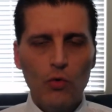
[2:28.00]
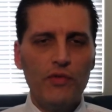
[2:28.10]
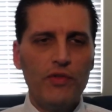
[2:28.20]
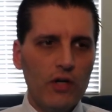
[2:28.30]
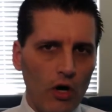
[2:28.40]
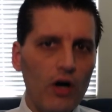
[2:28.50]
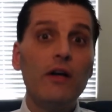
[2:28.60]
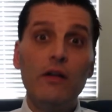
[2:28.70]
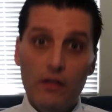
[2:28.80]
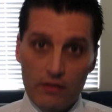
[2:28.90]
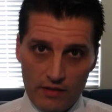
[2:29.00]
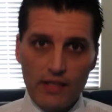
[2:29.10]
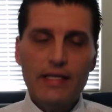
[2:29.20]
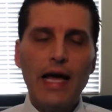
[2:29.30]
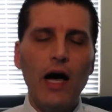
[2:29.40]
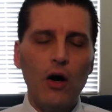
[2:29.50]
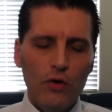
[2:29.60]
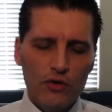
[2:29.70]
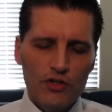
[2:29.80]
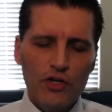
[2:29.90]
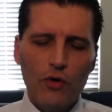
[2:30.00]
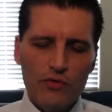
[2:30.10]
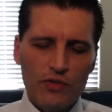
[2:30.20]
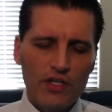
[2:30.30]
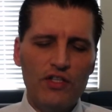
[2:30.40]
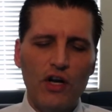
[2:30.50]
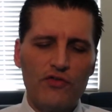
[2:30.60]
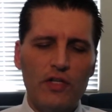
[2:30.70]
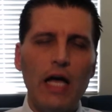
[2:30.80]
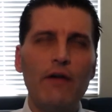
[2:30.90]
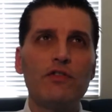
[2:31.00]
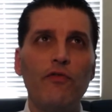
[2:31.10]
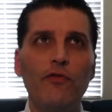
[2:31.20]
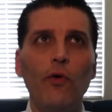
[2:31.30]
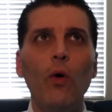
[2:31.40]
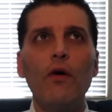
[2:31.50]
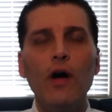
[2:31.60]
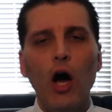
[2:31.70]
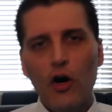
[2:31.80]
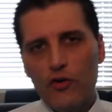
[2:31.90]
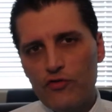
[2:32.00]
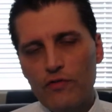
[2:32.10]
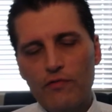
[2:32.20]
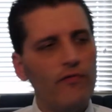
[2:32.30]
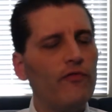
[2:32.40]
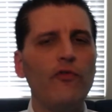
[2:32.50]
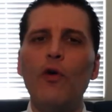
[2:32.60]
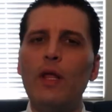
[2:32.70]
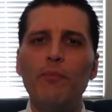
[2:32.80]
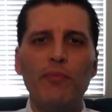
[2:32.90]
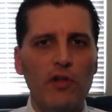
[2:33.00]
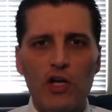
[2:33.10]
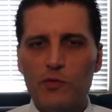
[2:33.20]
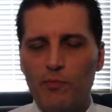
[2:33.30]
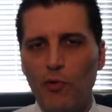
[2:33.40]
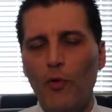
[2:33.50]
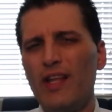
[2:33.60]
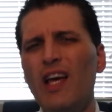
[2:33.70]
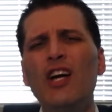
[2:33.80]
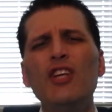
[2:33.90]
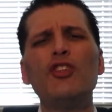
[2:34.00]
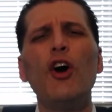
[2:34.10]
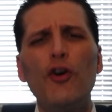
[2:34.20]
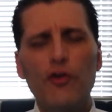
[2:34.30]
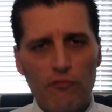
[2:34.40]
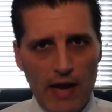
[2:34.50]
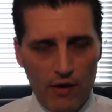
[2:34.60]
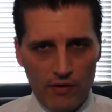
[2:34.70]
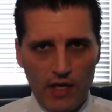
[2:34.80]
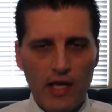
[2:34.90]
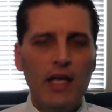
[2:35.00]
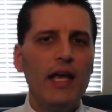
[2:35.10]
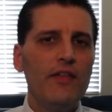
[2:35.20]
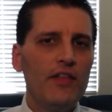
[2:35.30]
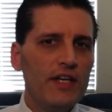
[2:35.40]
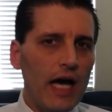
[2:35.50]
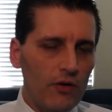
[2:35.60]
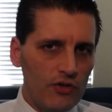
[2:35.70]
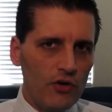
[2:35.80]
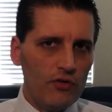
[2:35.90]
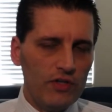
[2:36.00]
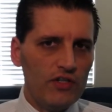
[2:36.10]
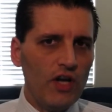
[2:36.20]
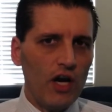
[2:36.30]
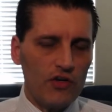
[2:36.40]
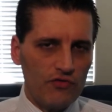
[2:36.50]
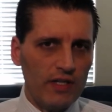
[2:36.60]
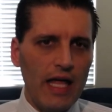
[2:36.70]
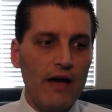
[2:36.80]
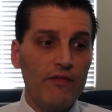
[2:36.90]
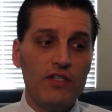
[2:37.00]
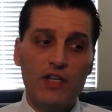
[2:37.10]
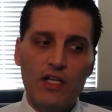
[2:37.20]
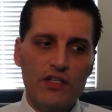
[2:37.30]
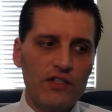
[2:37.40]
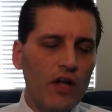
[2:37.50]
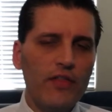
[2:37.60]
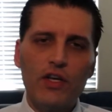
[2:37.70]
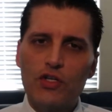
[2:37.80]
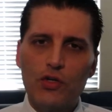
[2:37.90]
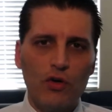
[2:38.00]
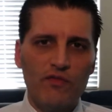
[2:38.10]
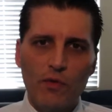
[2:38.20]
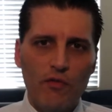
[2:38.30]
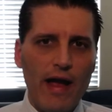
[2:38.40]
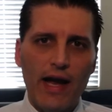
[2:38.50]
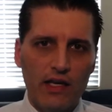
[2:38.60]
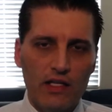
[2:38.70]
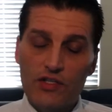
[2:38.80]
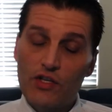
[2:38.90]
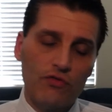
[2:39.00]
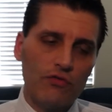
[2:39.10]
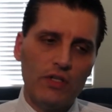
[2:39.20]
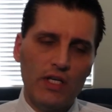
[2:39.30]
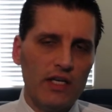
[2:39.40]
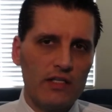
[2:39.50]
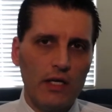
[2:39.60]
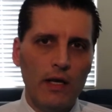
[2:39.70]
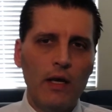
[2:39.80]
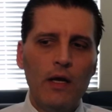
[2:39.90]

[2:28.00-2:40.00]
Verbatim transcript: with regard to the Dow Jones Industrial Average. 440 plus point turnaround in the Dow Jones Industrial Average. It's nothing short of miraculous. It truly isn't.